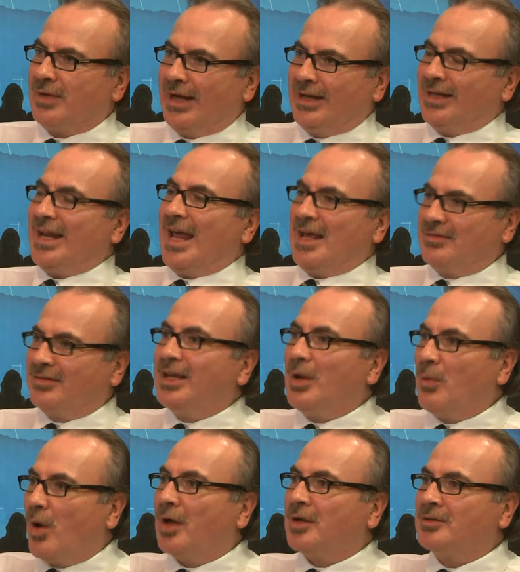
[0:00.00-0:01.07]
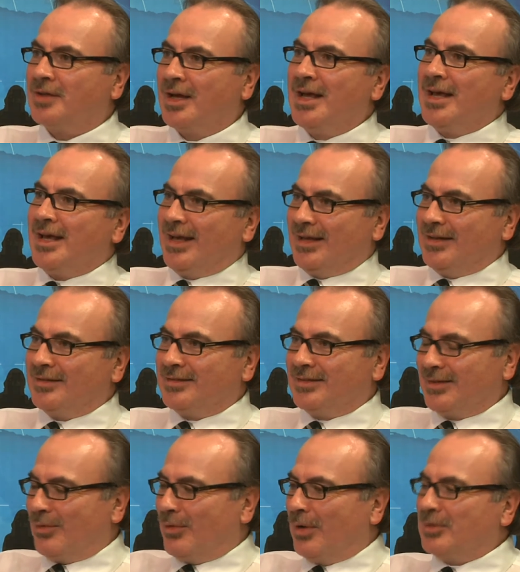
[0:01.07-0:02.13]
And the last thing you want is,
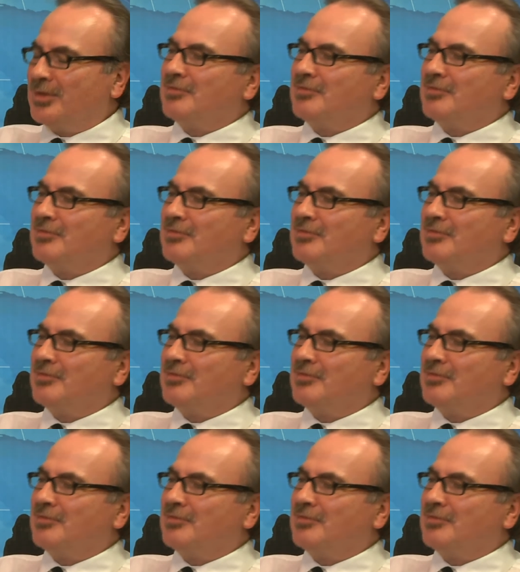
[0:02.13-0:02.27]
what was it